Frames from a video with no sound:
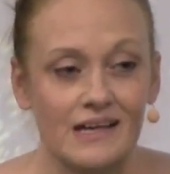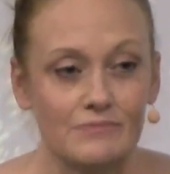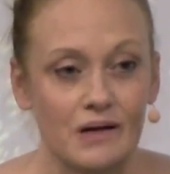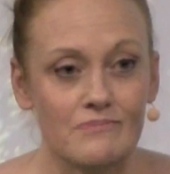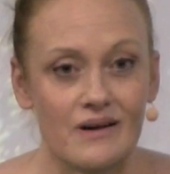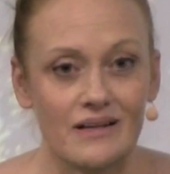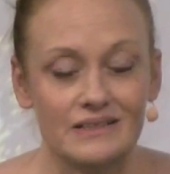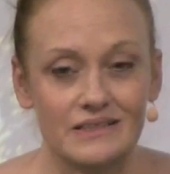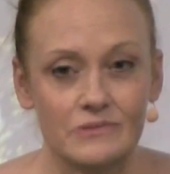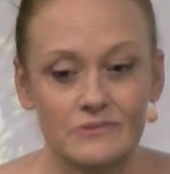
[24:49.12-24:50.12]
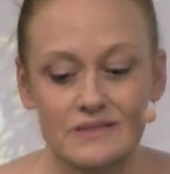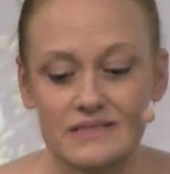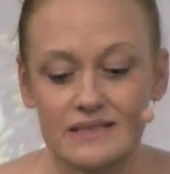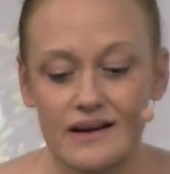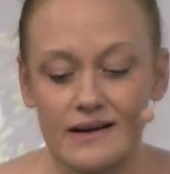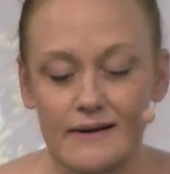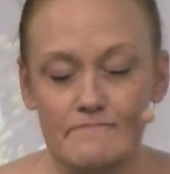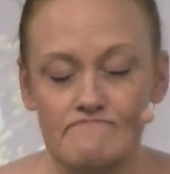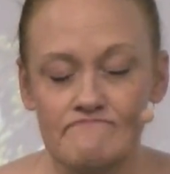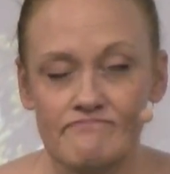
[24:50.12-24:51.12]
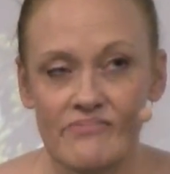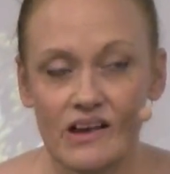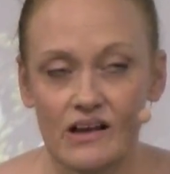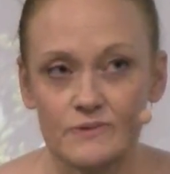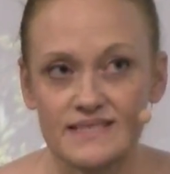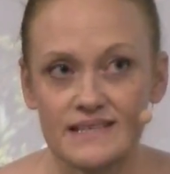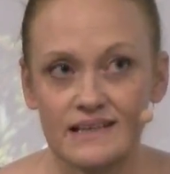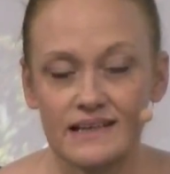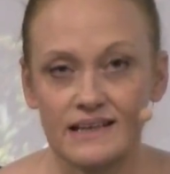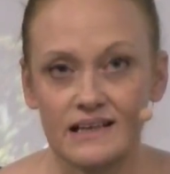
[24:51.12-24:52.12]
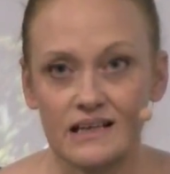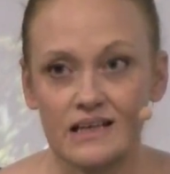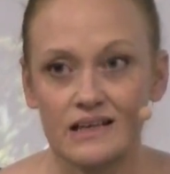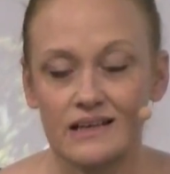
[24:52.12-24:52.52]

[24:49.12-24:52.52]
In my mind, it was I was thinking,